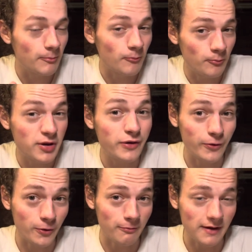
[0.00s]

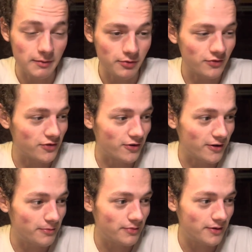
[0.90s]
pure maple
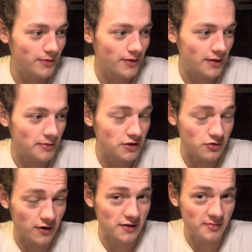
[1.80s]
syrup. I mean,
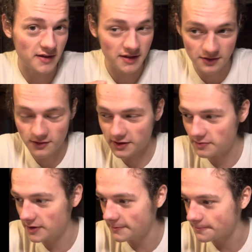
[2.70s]
trust
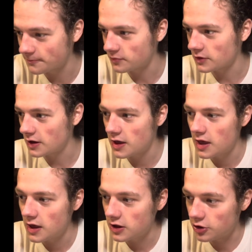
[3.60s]
me.
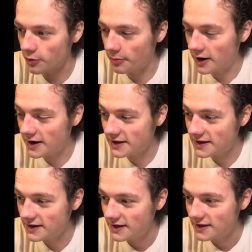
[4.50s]
Your
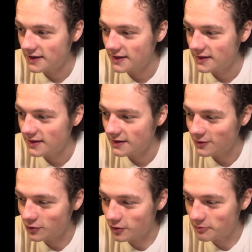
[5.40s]
body,
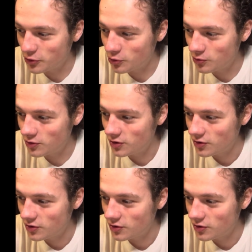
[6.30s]
your mood